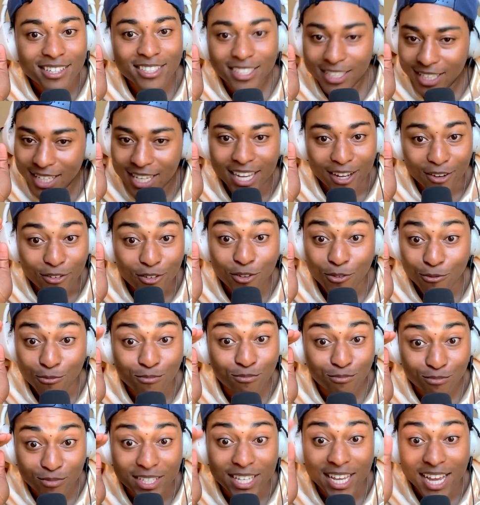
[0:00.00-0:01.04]
Yeah.
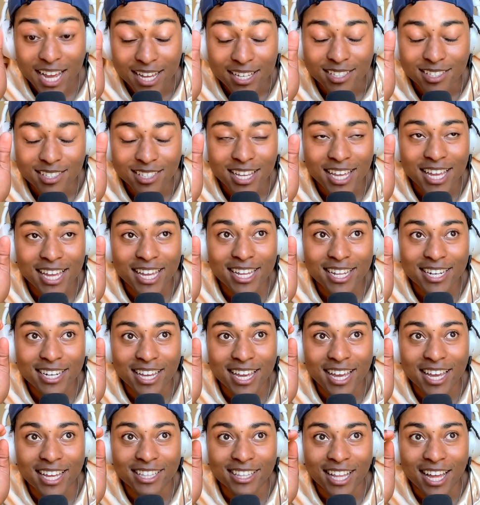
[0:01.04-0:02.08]
Yes. And
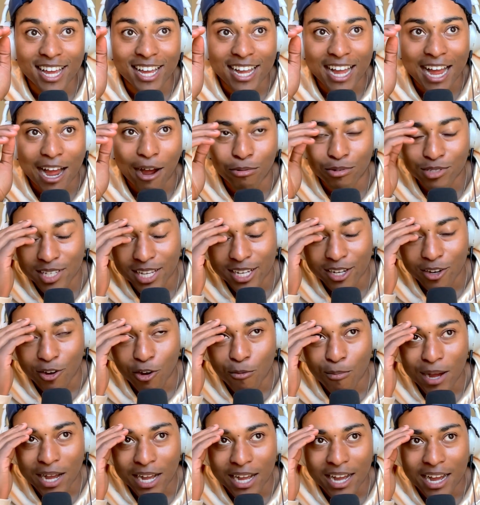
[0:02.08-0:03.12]
like, I was like, oh
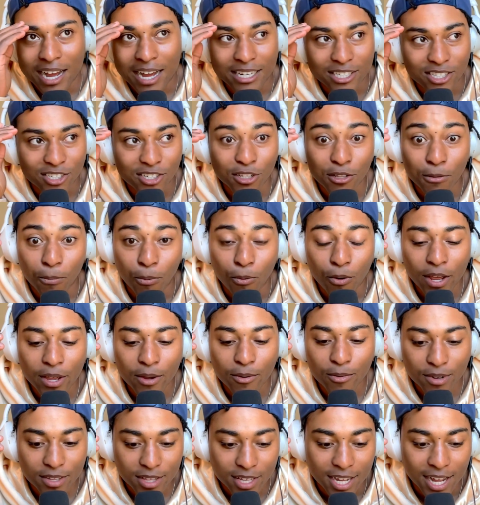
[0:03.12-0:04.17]
my gosh, to the point
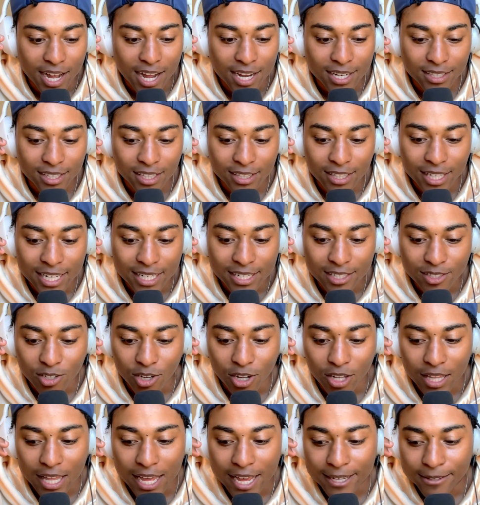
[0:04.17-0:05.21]
where the gondola ladies all
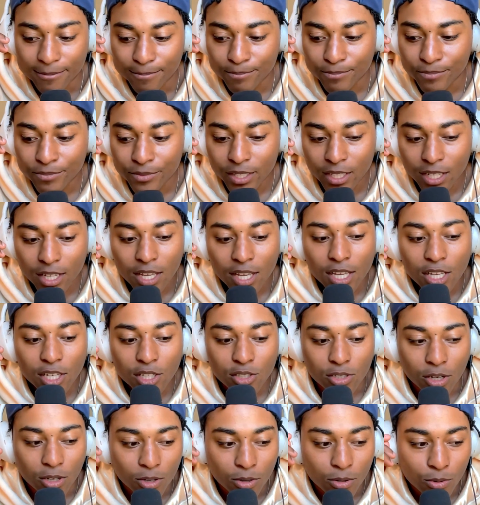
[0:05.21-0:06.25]
like,
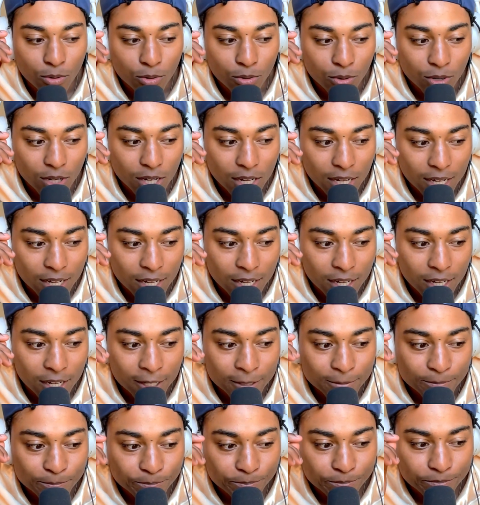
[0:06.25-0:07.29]
so,
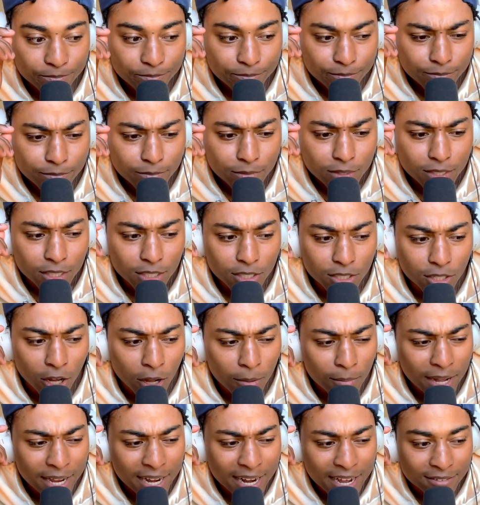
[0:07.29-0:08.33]
y'all
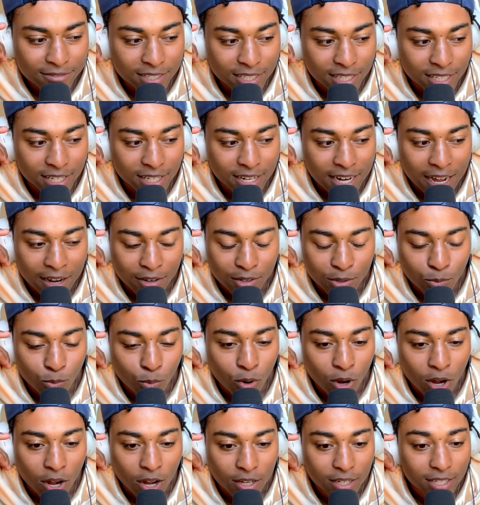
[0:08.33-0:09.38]
might have to get out and
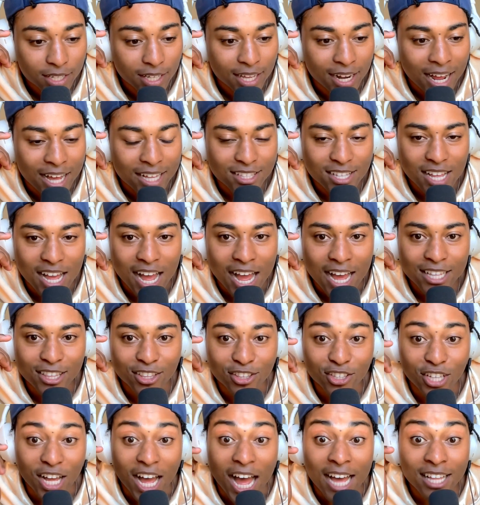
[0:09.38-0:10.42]
walk. And
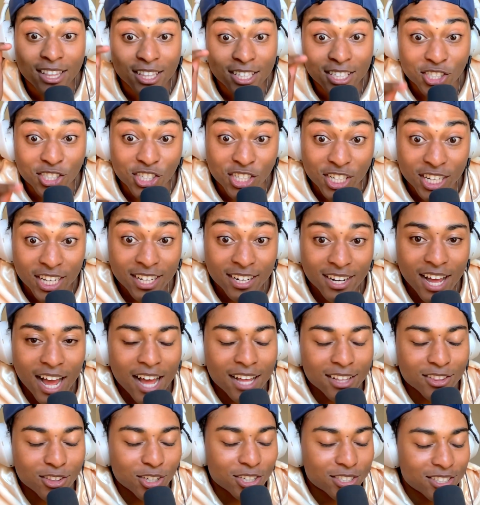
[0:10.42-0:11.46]
I legit, I
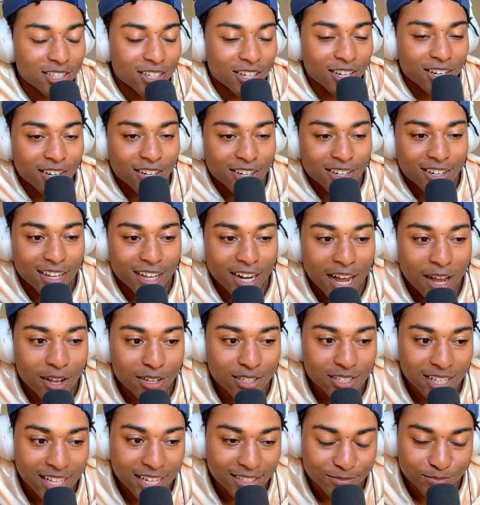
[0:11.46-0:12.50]
looked at her and I was
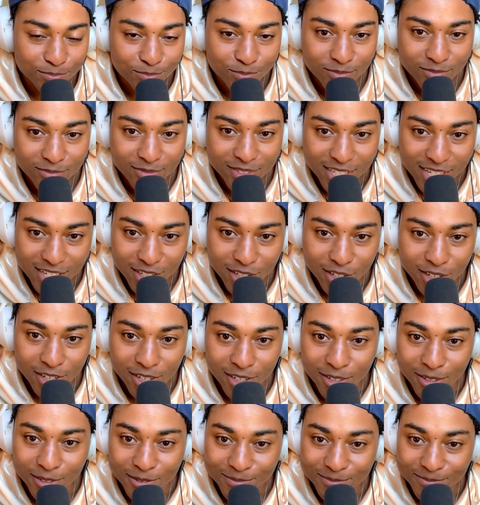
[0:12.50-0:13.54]
like,
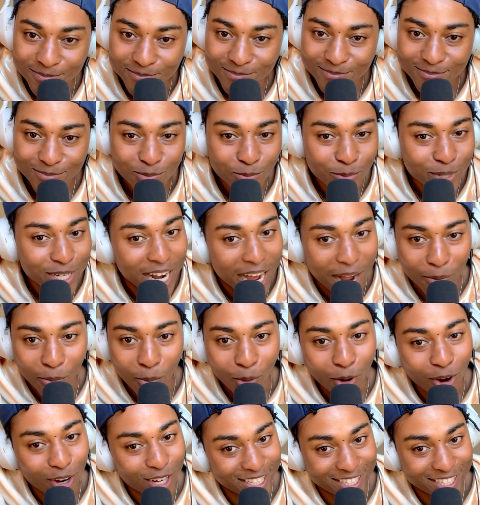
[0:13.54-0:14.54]
girl, we not walking.